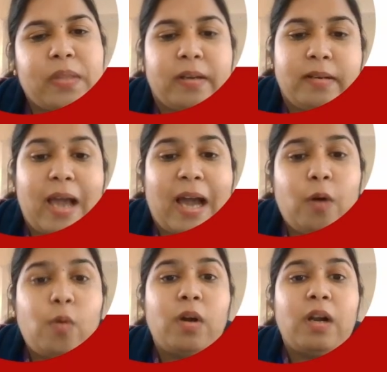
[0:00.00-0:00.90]
Now,
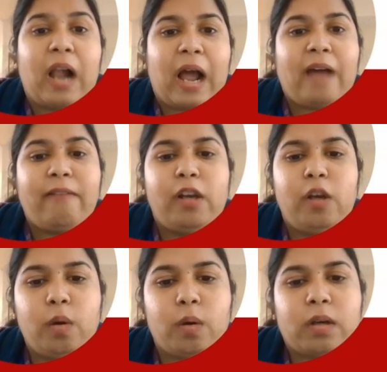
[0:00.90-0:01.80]
have a
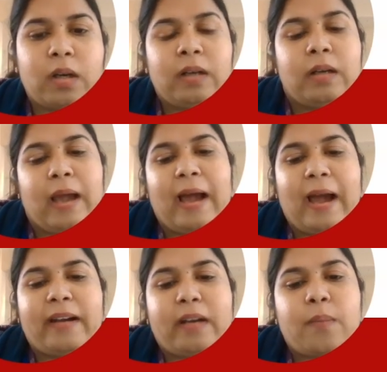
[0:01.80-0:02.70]
look
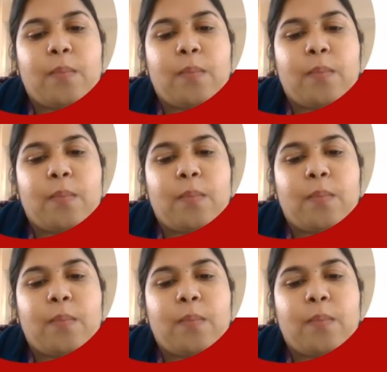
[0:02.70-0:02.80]
at